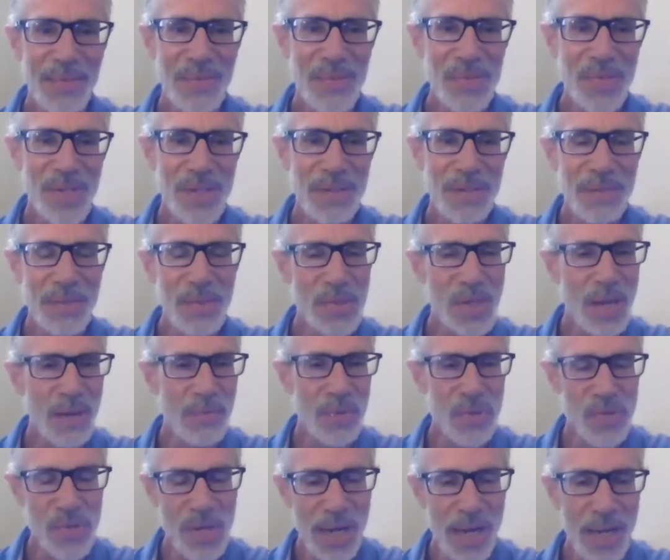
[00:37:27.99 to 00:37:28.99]
she
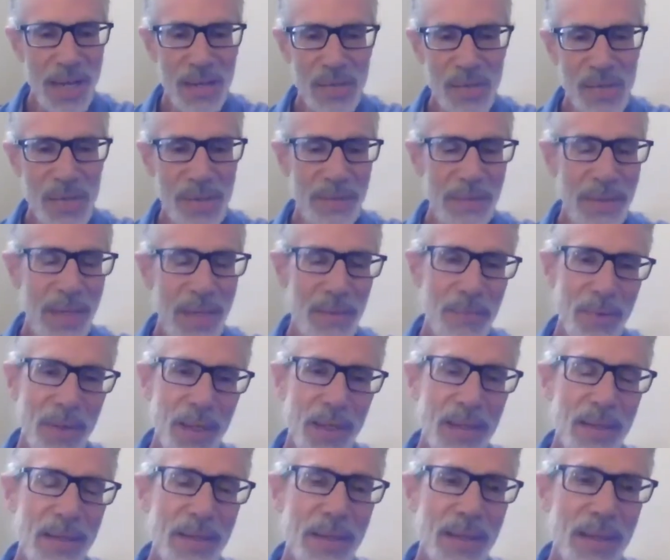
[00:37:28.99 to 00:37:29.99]
discovered jazz and
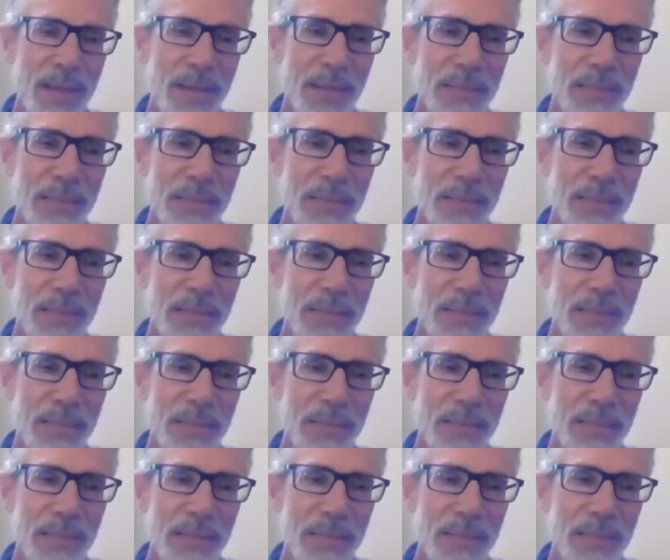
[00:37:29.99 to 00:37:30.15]
really